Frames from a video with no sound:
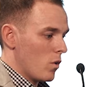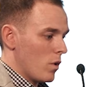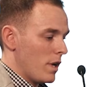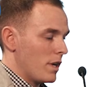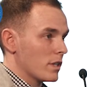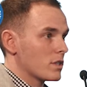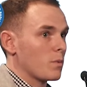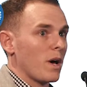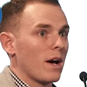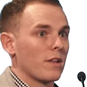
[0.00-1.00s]
In this,
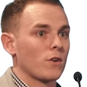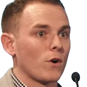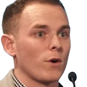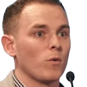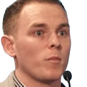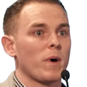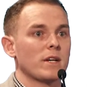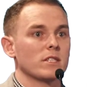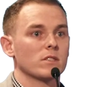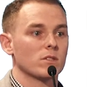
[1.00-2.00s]
we had 31
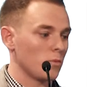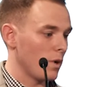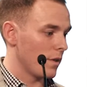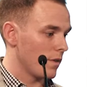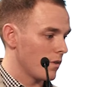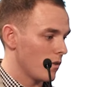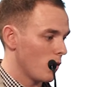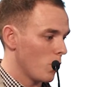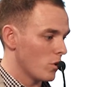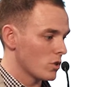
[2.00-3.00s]
patients with
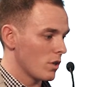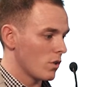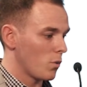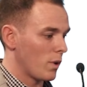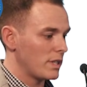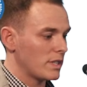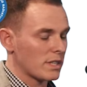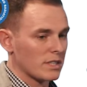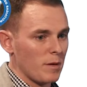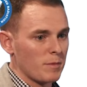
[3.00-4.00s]

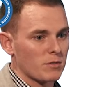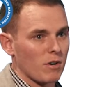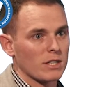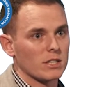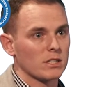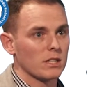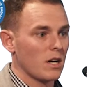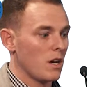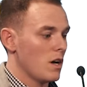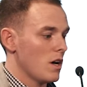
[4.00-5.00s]
226 image fractions
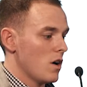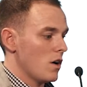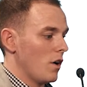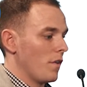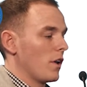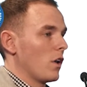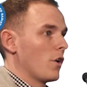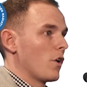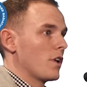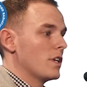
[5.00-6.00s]
on the
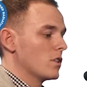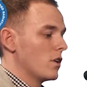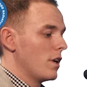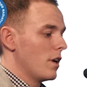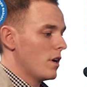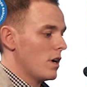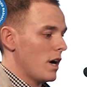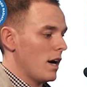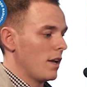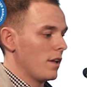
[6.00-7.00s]
Align RT side,
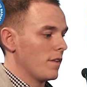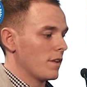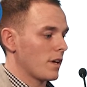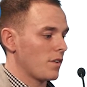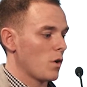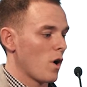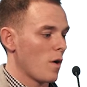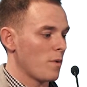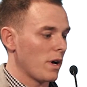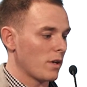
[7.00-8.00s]
and in the tattoo arm,
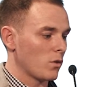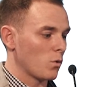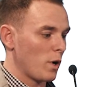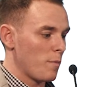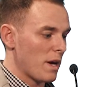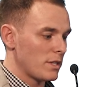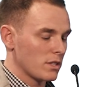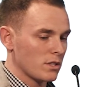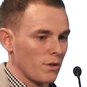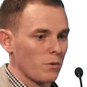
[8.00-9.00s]
we had 20
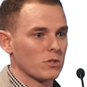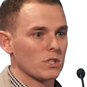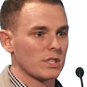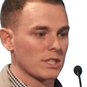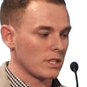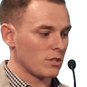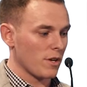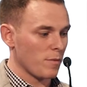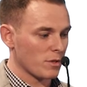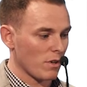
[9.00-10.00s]
patients, 263
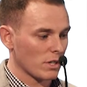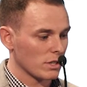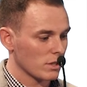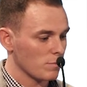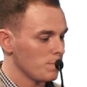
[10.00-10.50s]
image fractions.